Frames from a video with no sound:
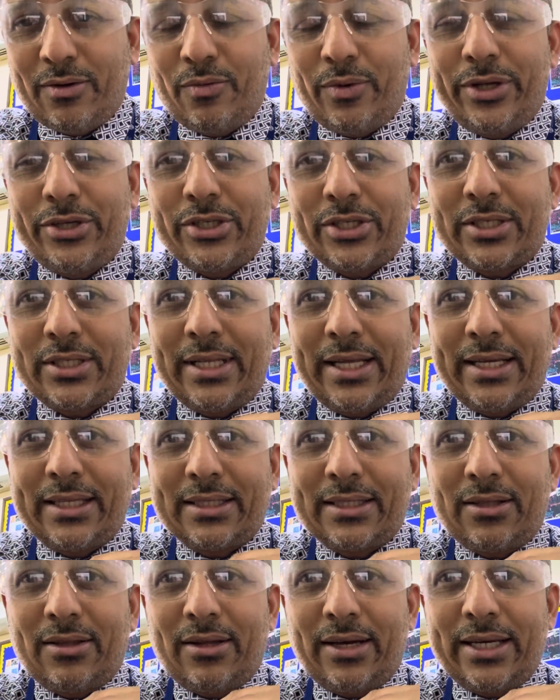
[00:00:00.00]
just let
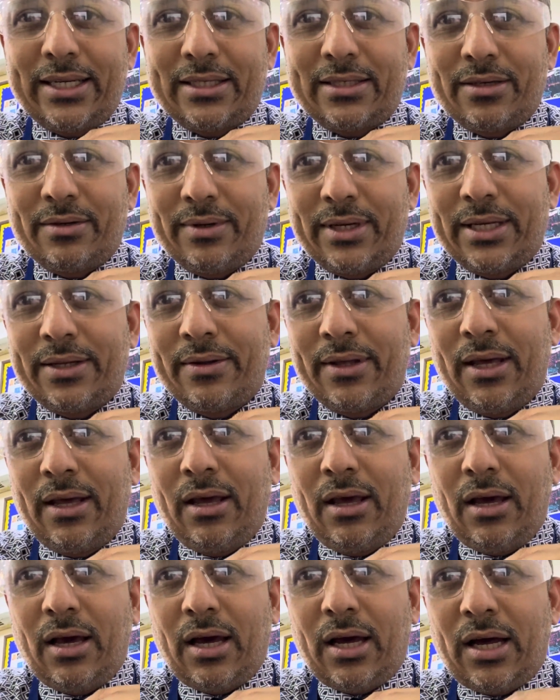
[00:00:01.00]
light to
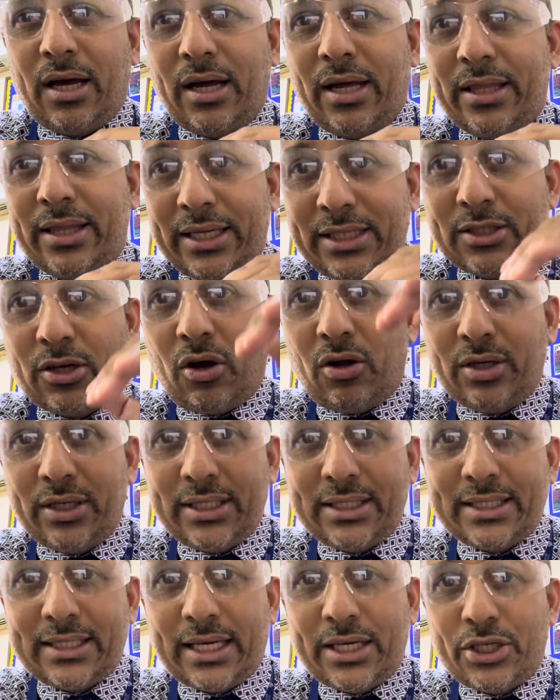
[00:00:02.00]
it, this
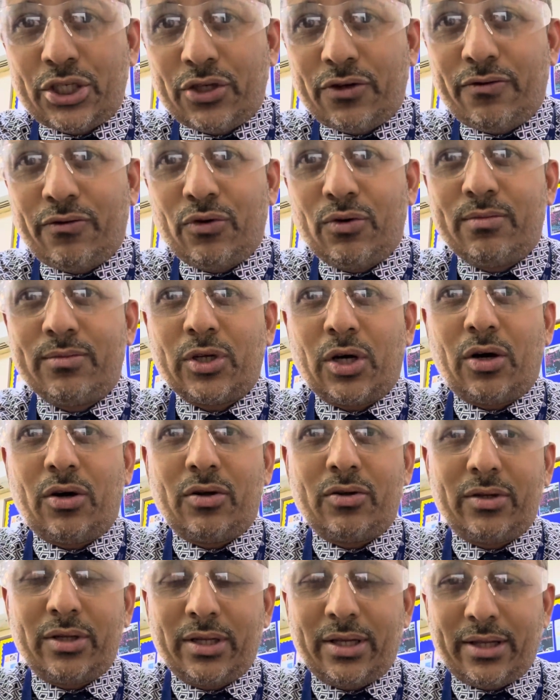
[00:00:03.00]
condensation formed
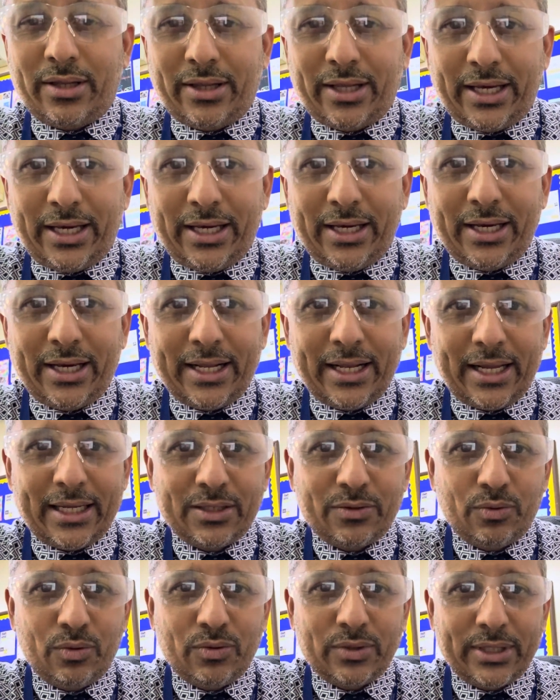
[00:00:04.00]
on the
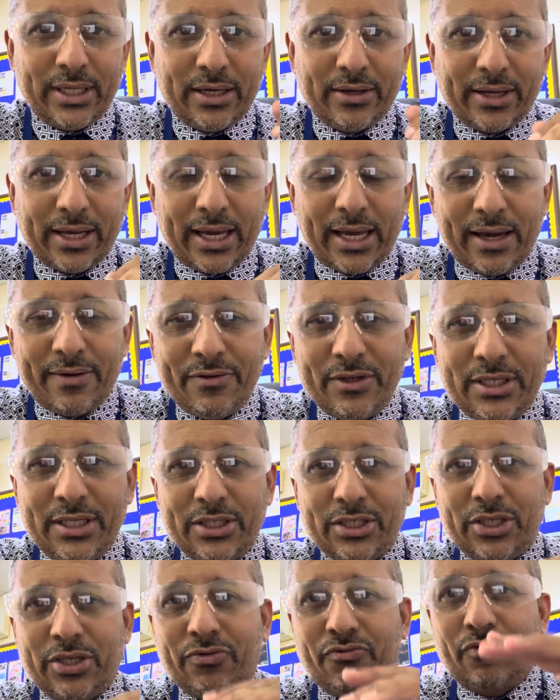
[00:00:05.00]
glass walls. Now,
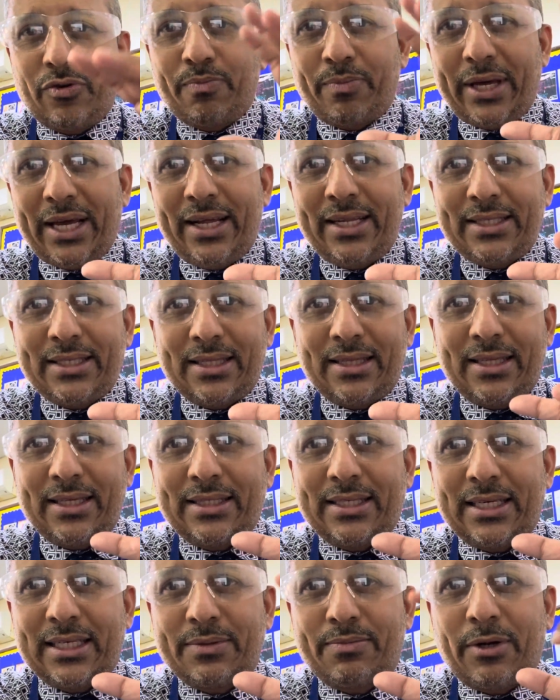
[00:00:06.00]
Cavendish repeated this
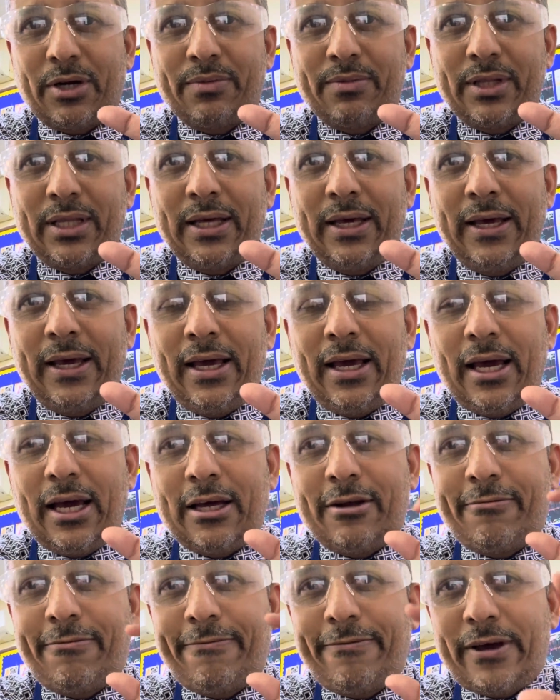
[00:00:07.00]
experiment
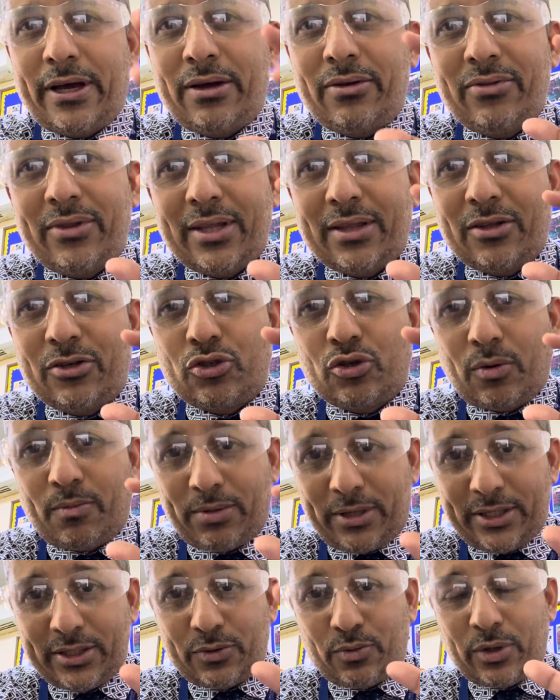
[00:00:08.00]
and found that the
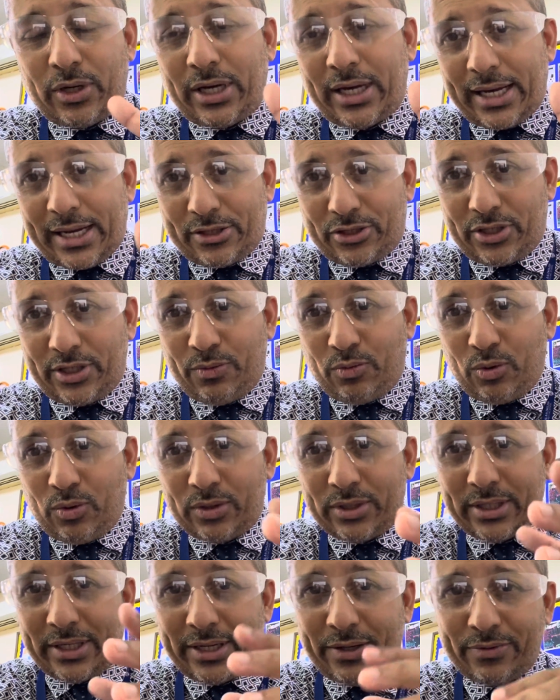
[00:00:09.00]
droplets were actually
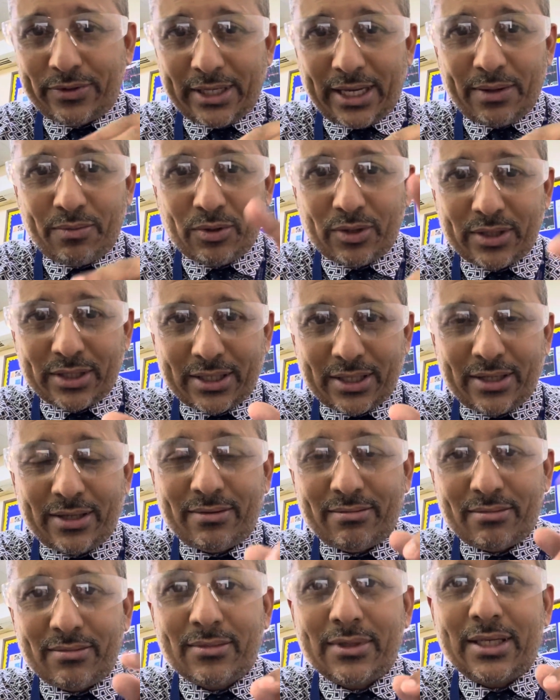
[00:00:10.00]
water. He was able to
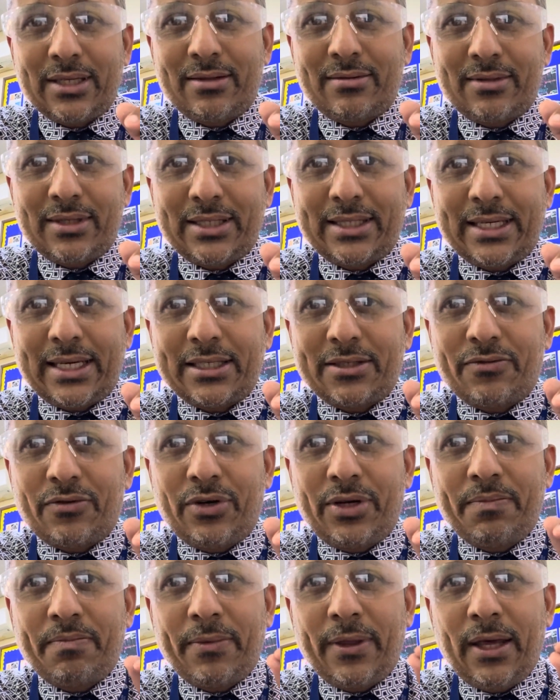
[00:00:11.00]
test for
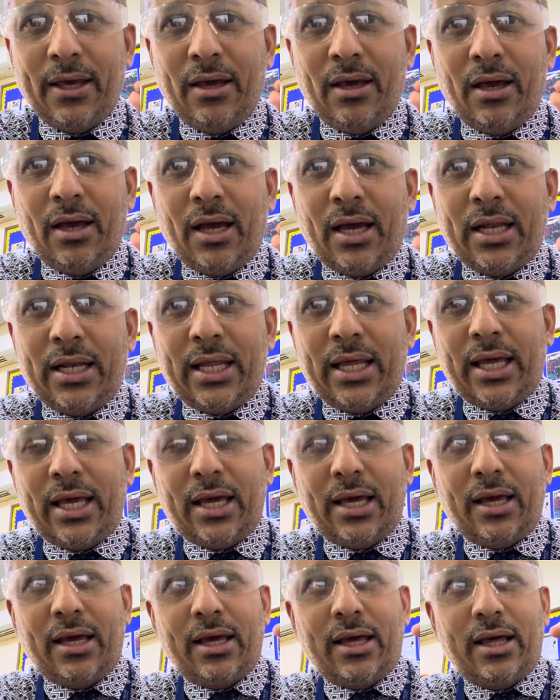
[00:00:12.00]
it. And
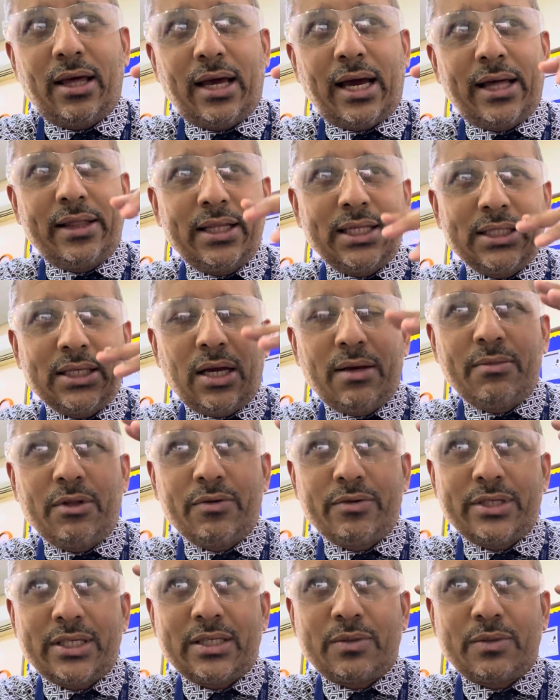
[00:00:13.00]
at the time, there was this